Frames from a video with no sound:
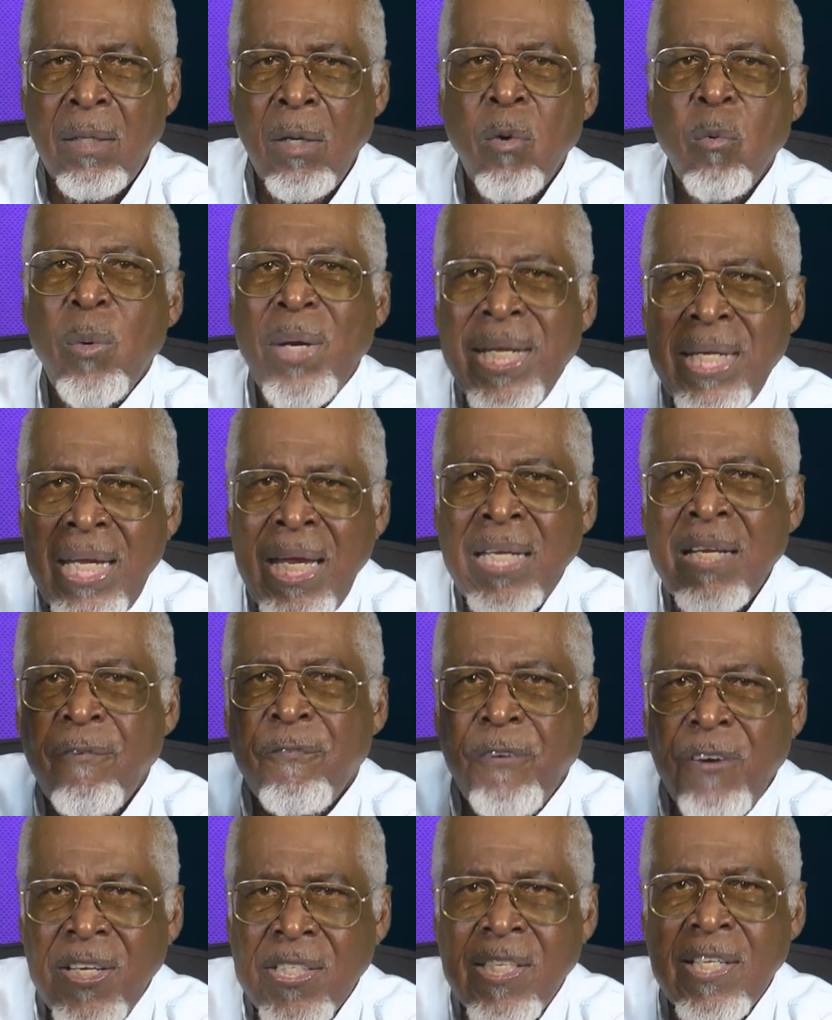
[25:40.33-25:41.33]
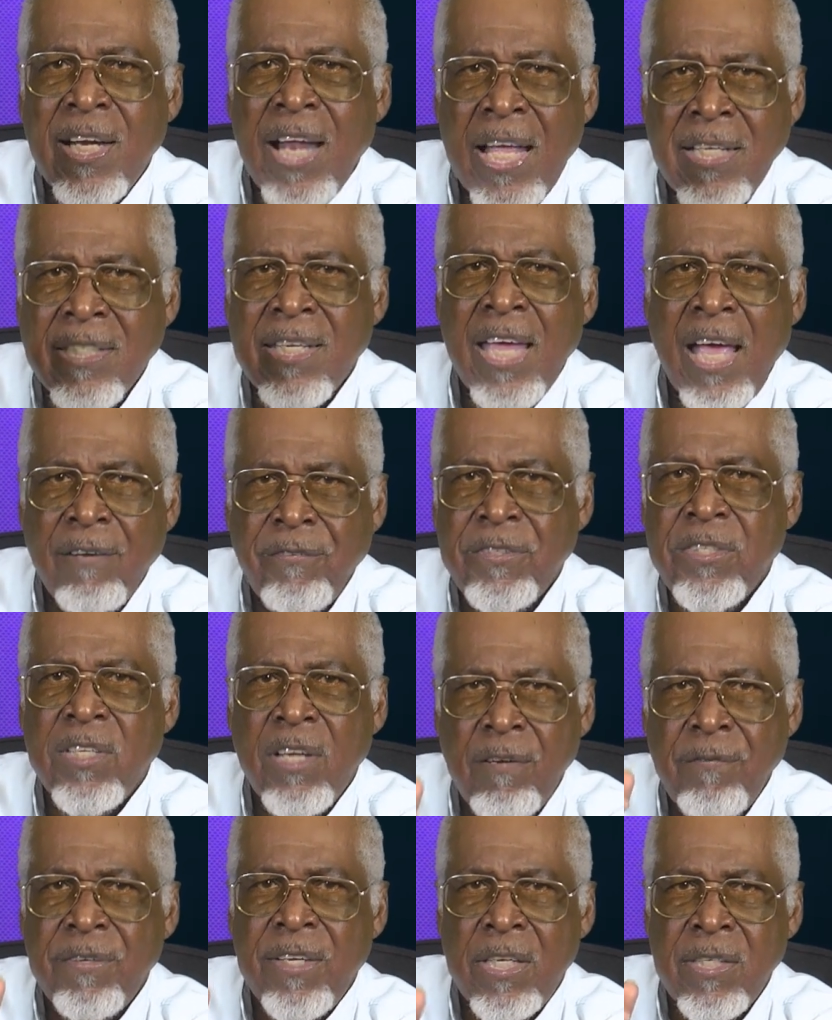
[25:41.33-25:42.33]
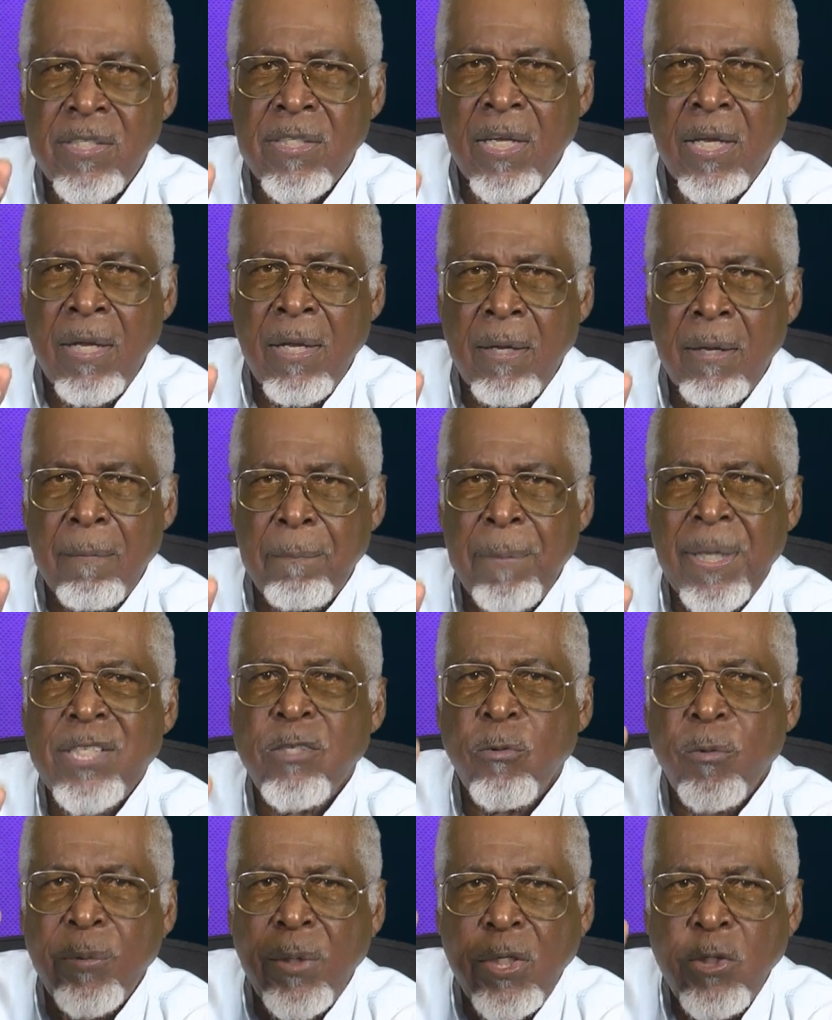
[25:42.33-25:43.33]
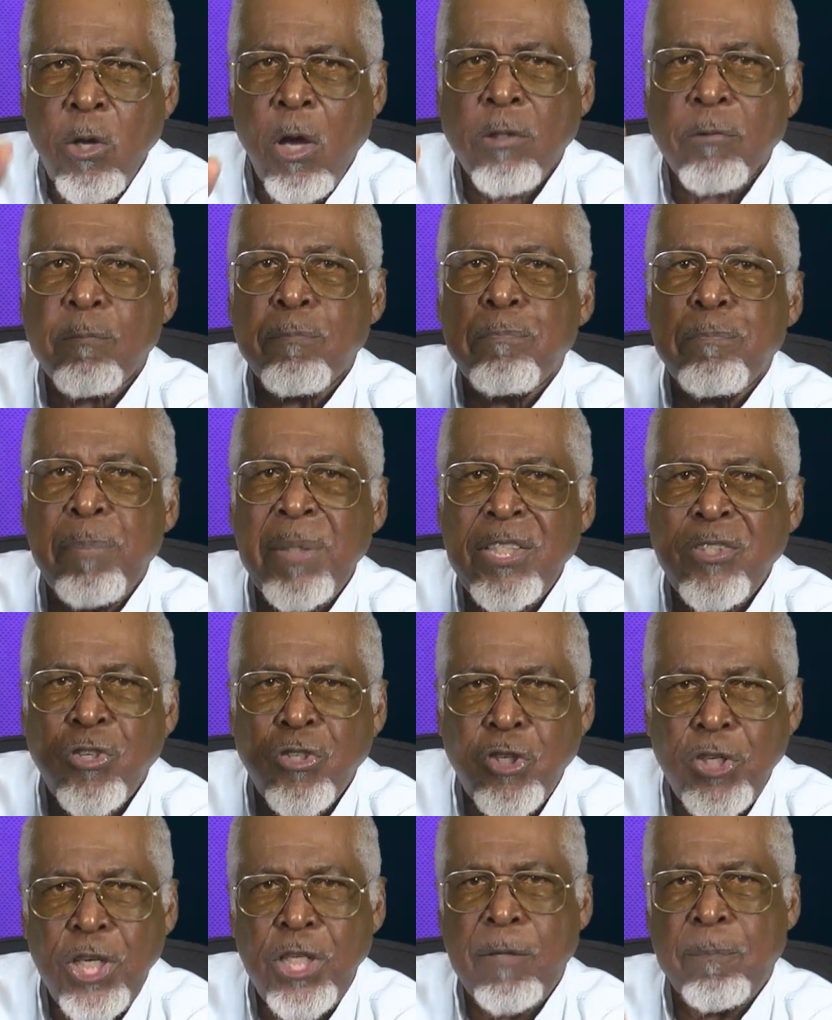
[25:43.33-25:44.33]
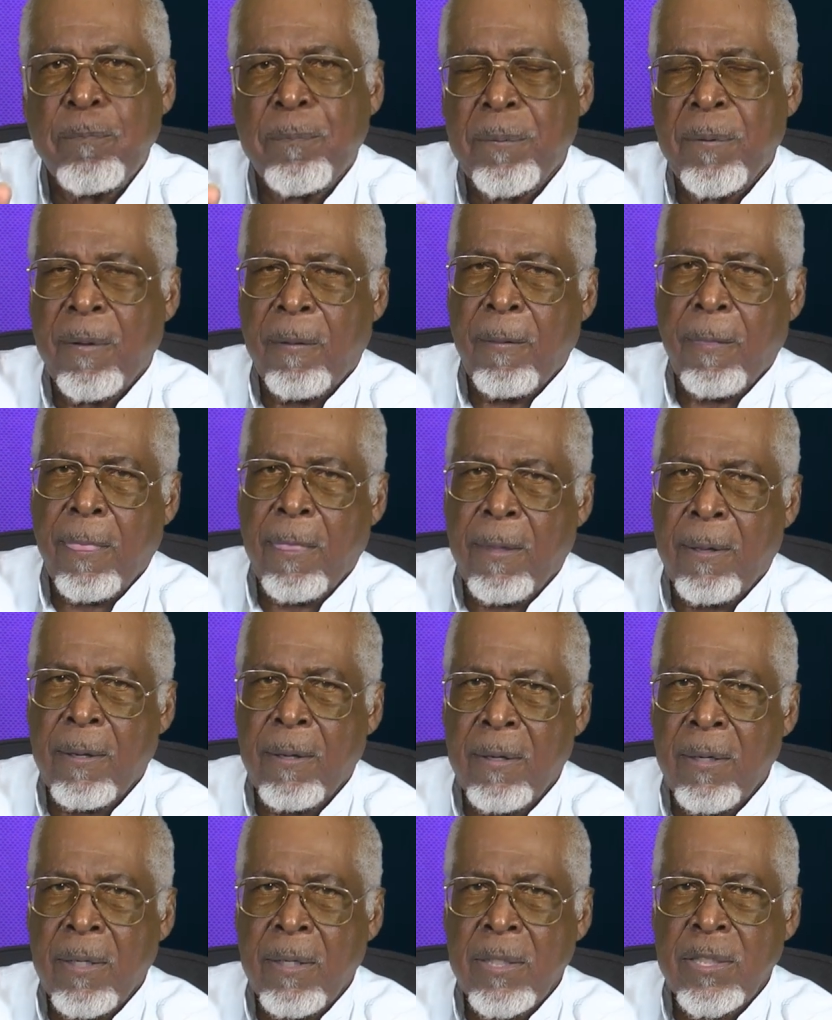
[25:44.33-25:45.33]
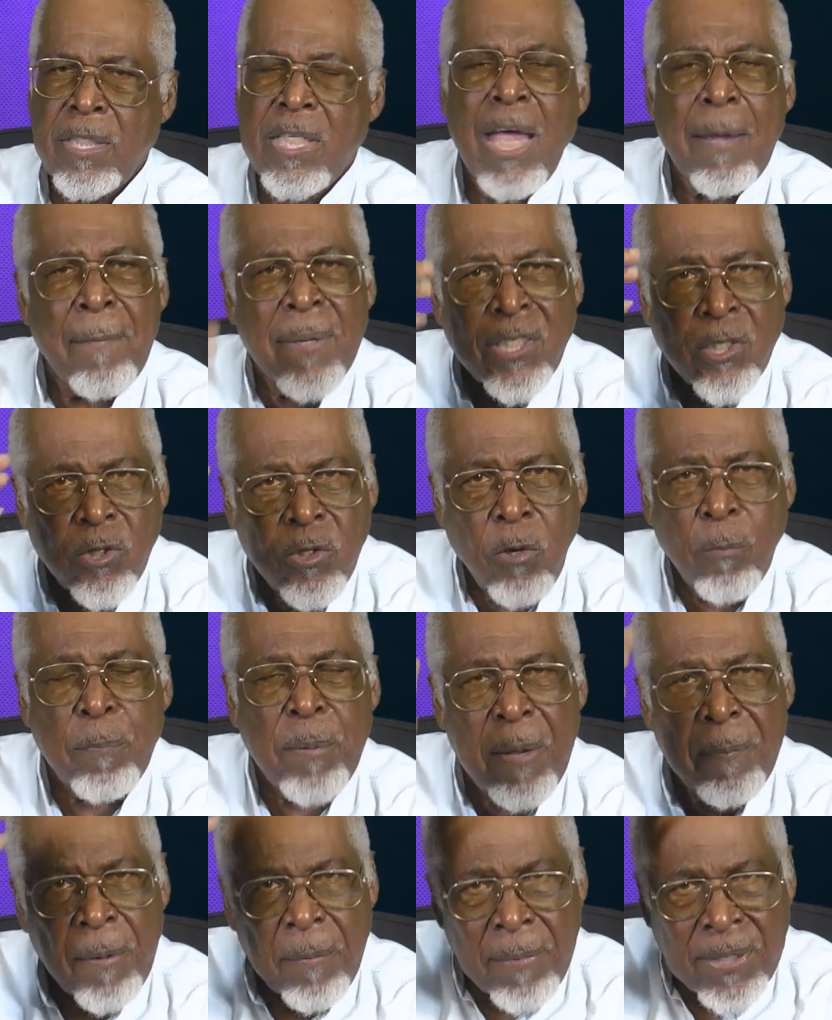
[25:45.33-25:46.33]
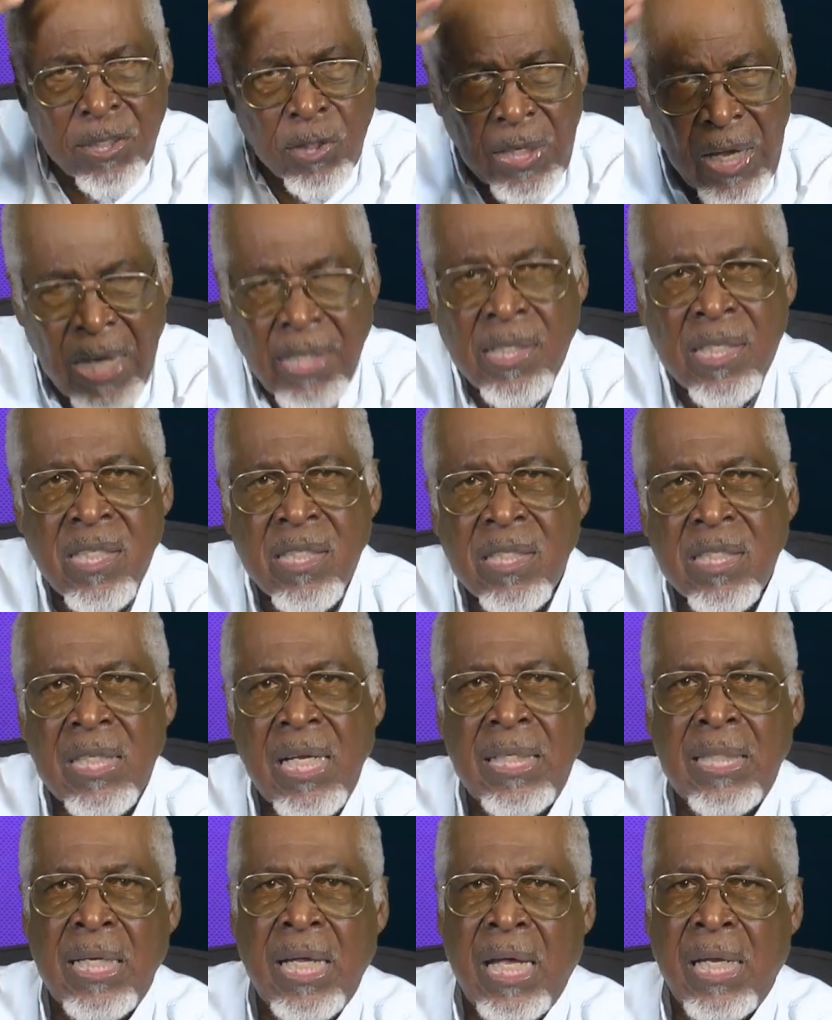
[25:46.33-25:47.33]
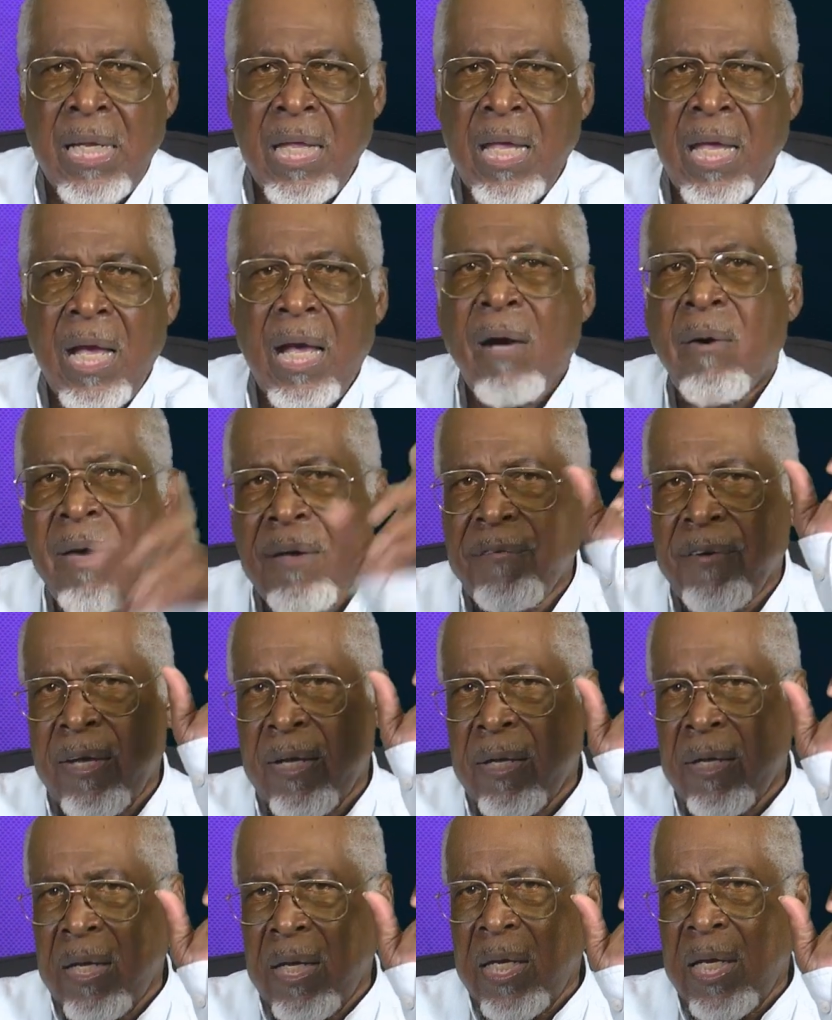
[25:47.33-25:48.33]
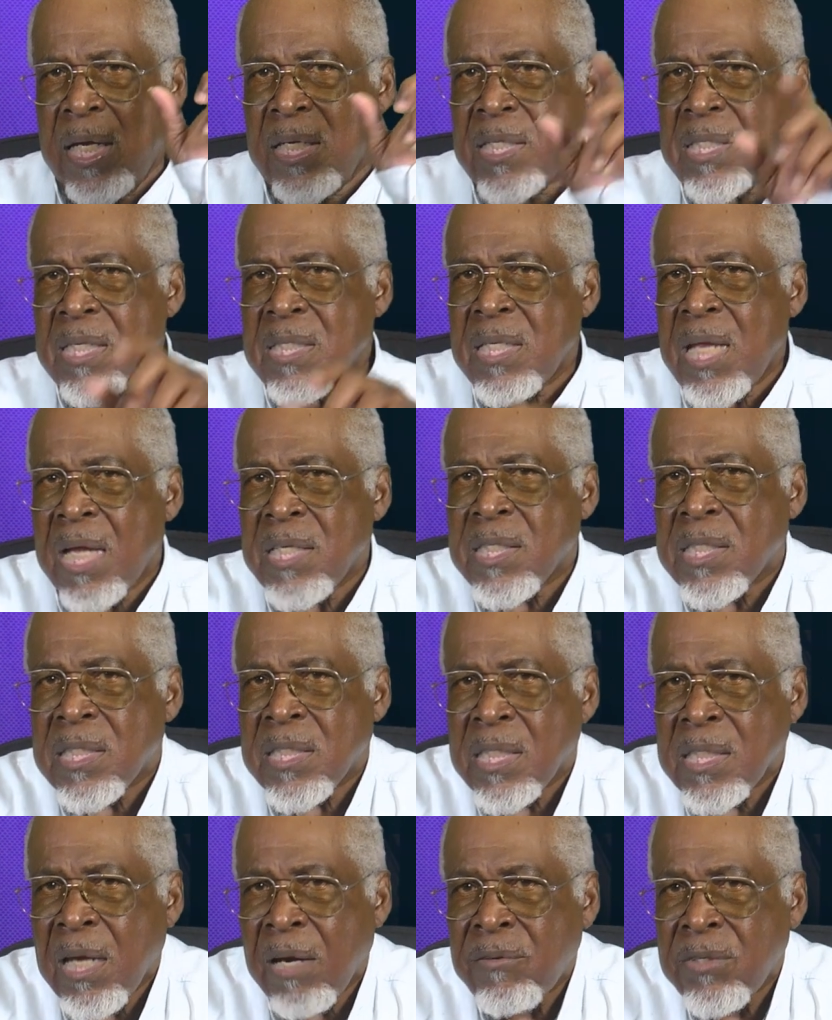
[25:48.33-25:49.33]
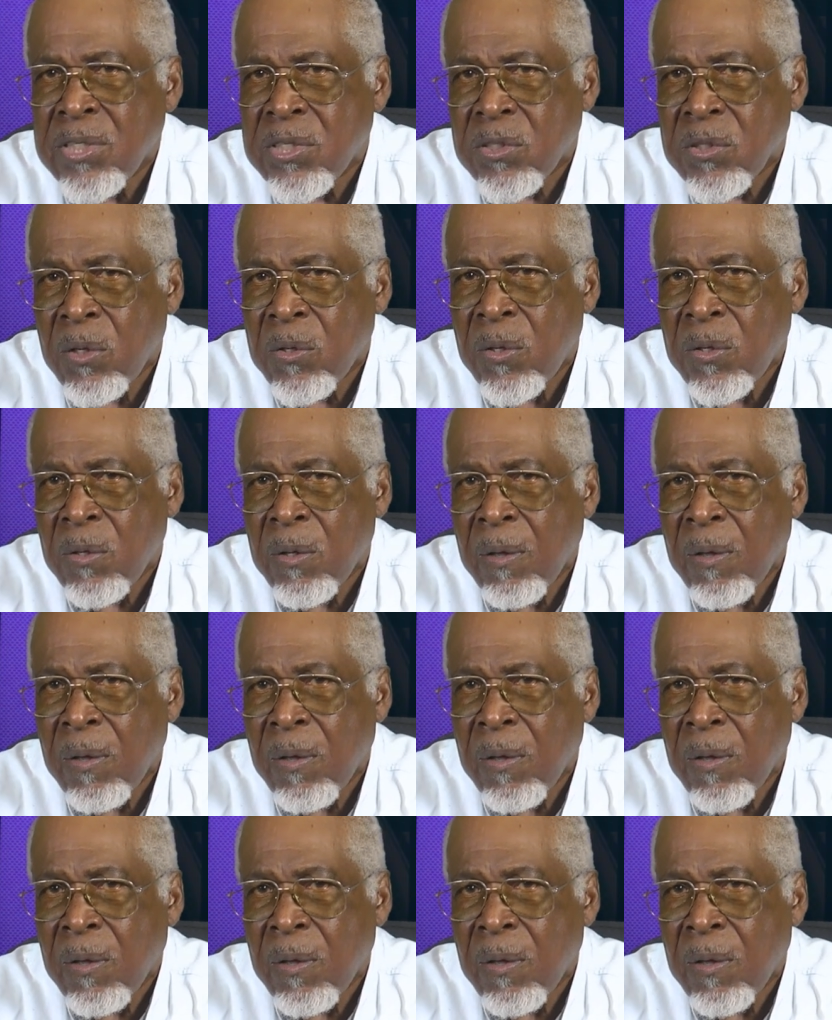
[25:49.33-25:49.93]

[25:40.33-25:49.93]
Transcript: We need a first-class health service, but it will not be cheap. They must know, people must understand that. However, it is necessary so.